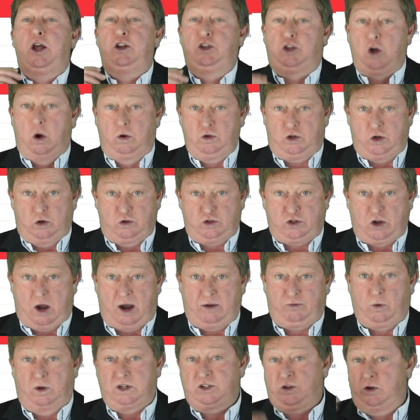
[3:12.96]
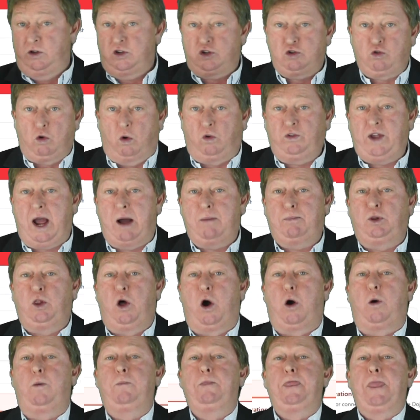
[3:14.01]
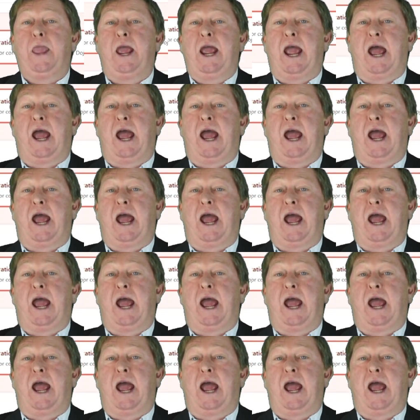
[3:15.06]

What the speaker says: Dojo Software. So you scroll down below